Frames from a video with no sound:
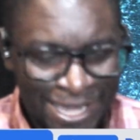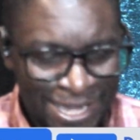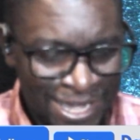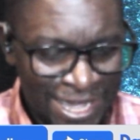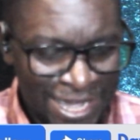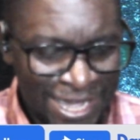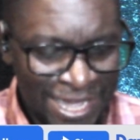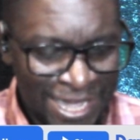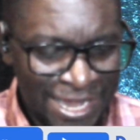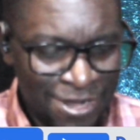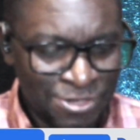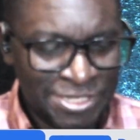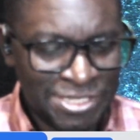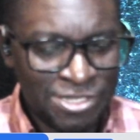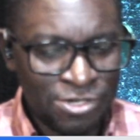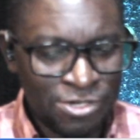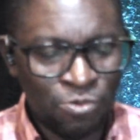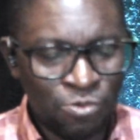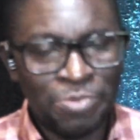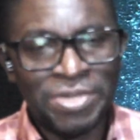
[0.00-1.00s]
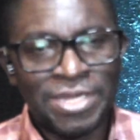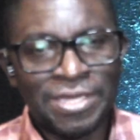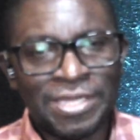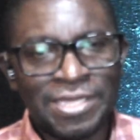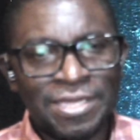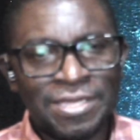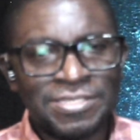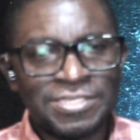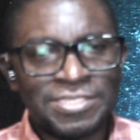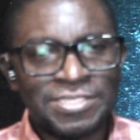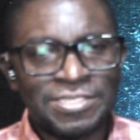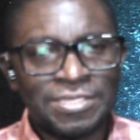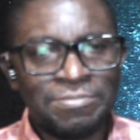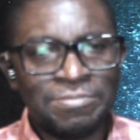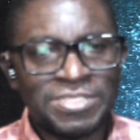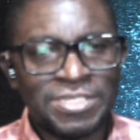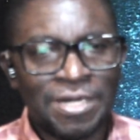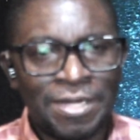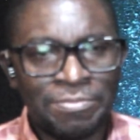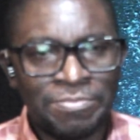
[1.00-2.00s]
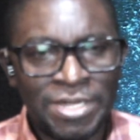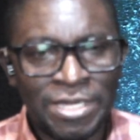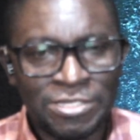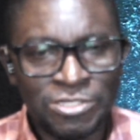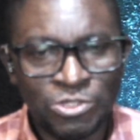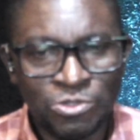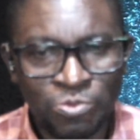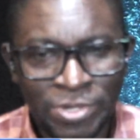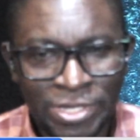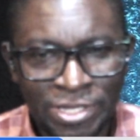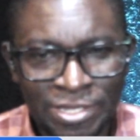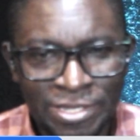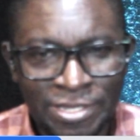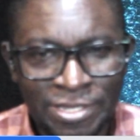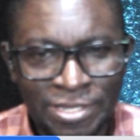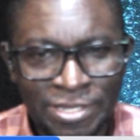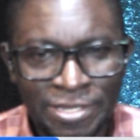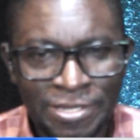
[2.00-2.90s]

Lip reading: And until we meet again same time next week,